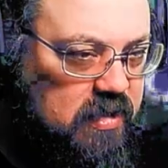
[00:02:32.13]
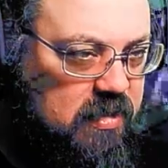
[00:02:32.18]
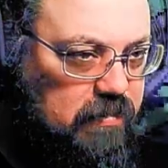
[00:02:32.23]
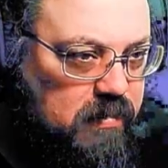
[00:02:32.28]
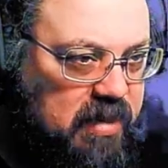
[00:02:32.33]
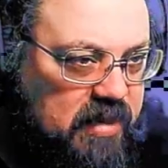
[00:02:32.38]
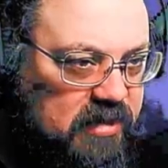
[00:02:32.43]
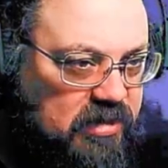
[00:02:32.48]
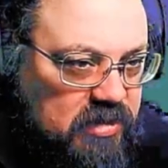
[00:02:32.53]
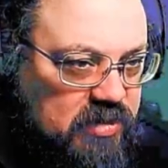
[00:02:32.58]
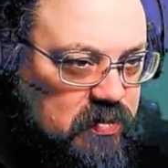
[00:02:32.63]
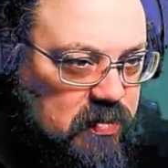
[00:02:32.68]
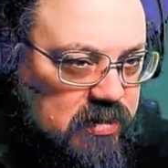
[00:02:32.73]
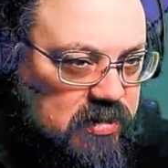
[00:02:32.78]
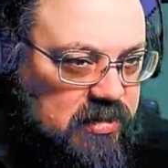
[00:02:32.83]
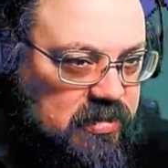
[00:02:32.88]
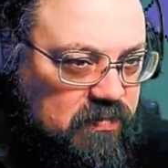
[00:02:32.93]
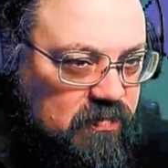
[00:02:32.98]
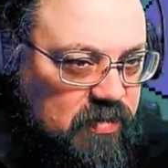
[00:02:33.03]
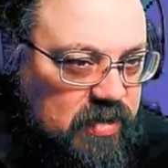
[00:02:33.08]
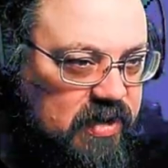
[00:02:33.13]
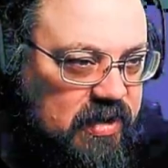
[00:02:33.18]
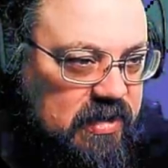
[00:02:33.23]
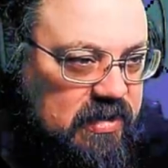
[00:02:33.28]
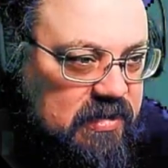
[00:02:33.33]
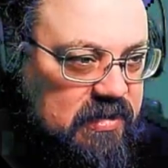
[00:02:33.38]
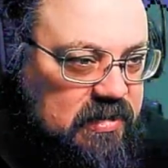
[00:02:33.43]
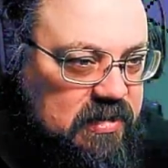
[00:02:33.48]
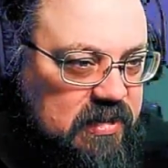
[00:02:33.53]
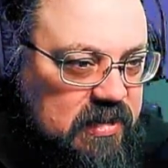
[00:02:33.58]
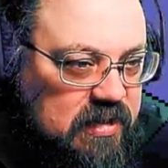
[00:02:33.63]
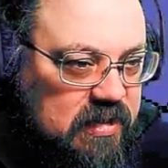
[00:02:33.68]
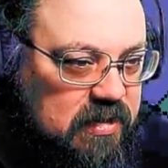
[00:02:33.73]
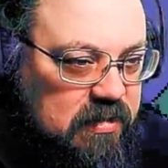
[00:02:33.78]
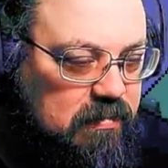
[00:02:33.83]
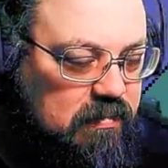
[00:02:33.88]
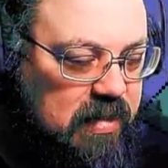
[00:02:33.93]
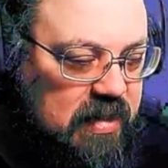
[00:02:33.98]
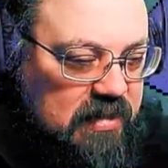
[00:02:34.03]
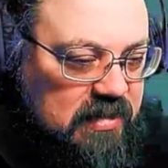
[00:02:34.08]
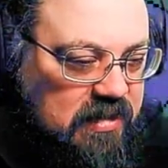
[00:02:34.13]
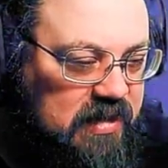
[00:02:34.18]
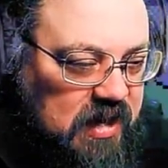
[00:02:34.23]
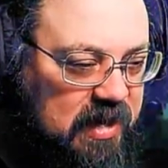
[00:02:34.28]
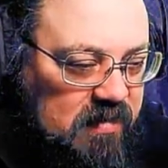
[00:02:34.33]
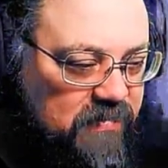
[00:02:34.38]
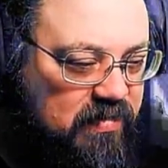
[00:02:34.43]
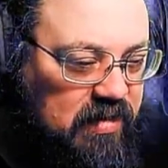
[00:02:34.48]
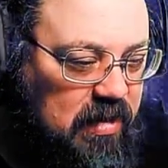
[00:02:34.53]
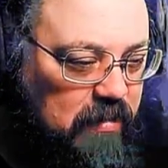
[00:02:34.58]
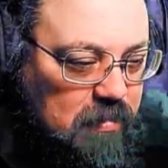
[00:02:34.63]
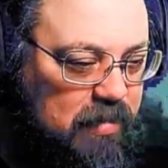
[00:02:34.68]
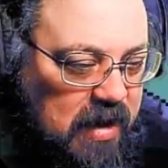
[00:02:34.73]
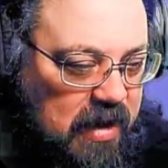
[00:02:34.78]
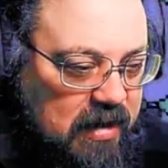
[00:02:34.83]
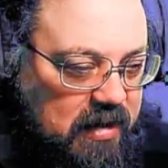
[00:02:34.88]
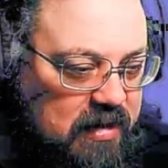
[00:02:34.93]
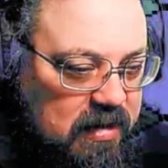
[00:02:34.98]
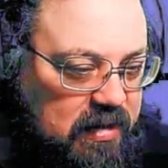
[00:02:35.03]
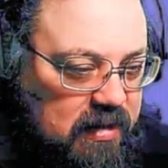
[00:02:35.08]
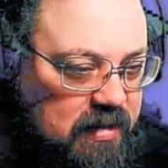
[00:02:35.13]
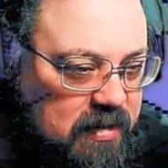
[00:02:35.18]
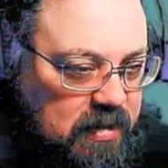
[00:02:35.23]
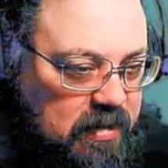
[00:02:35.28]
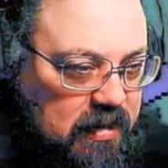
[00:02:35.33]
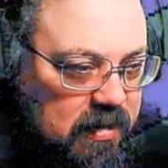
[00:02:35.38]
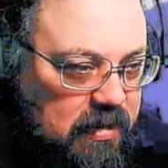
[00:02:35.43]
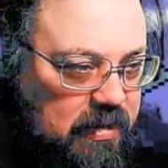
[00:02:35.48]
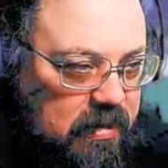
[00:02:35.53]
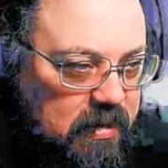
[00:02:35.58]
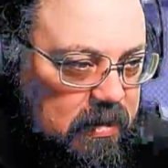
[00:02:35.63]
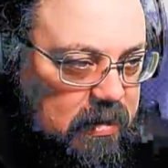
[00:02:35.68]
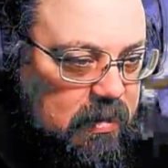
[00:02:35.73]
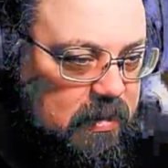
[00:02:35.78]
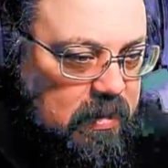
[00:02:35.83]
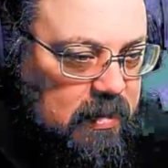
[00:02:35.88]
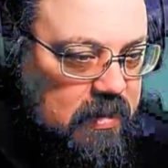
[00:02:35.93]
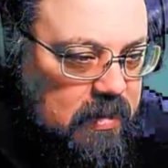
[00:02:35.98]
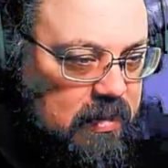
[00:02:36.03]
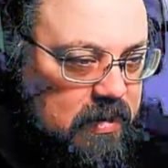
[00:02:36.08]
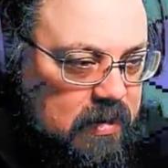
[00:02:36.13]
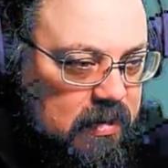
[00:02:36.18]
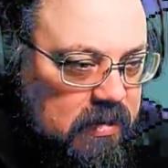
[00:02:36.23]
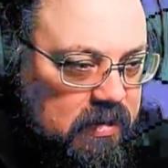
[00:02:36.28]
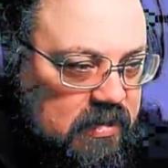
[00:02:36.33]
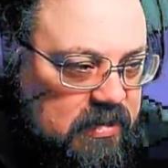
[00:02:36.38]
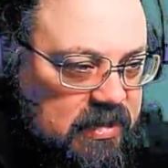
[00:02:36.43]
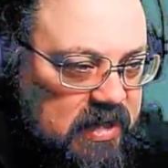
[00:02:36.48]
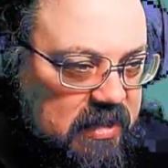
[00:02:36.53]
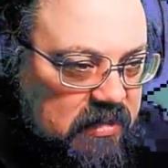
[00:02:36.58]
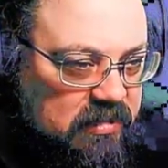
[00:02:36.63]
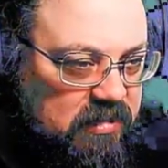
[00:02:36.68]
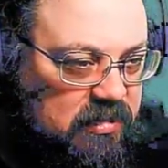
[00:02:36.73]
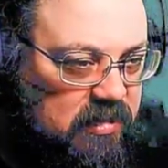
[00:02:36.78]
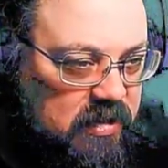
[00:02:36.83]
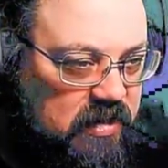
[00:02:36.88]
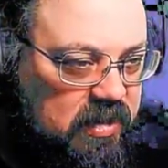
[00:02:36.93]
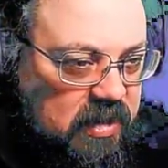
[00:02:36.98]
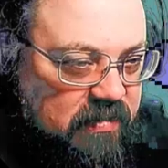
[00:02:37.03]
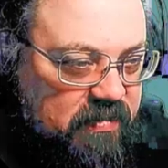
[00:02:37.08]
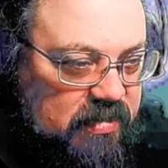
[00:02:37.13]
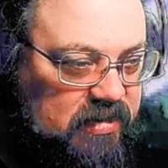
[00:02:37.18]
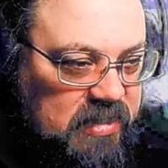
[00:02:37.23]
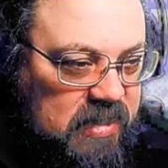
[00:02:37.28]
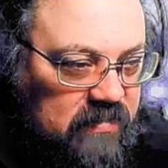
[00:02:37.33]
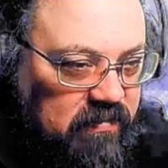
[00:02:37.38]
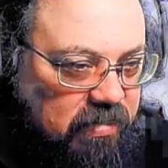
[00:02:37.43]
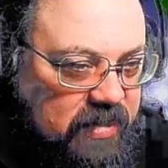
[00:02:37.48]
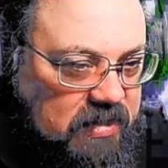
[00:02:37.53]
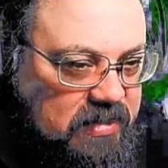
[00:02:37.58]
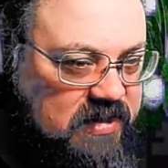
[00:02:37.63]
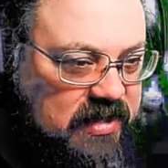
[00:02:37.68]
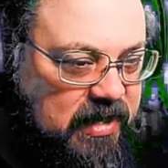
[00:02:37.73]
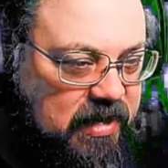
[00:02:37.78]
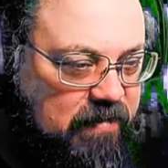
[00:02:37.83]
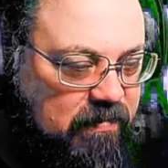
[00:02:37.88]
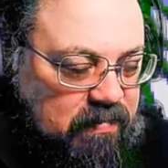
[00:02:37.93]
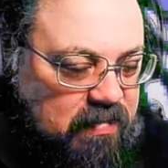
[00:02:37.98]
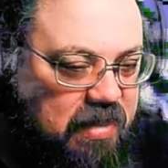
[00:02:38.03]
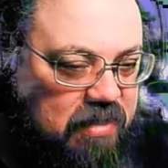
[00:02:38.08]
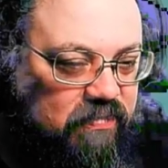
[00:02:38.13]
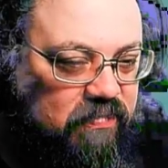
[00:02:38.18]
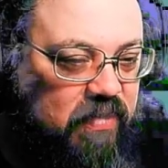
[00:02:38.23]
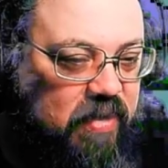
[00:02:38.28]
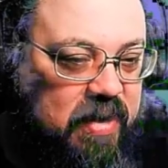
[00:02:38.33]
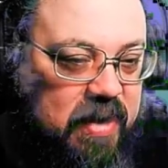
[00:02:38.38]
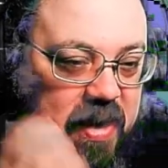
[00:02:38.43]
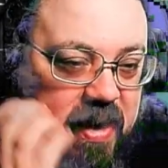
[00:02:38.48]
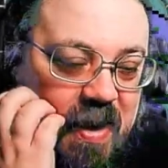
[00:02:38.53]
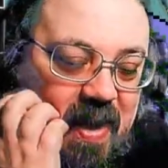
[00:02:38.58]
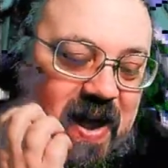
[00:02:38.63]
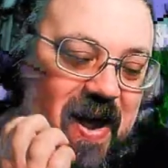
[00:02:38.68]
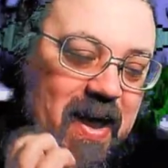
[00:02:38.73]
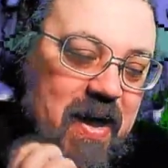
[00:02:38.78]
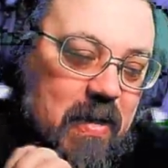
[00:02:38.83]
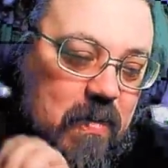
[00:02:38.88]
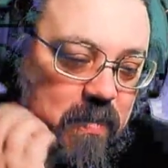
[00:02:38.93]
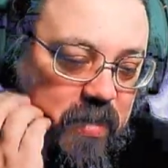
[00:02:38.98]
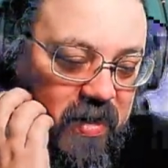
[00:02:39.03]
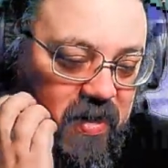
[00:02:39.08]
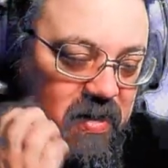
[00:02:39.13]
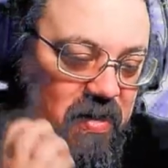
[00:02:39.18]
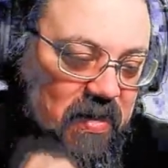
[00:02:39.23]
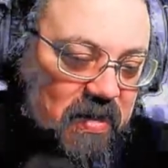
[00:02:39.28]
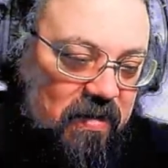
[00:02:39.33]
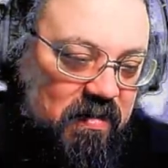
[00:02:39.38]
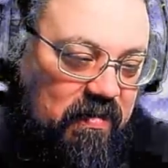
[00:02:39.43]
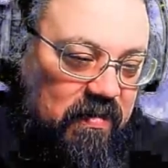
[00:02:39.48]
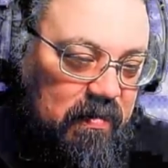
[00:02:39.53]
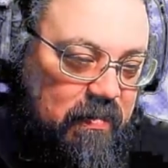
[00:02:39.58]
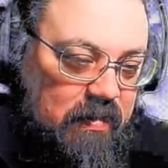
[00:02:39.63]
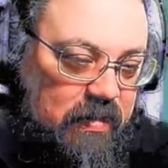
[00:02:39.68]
Man just wants some rings. Man's gonna have to come back because there is not another 10 rings here. That's fine. We can do this.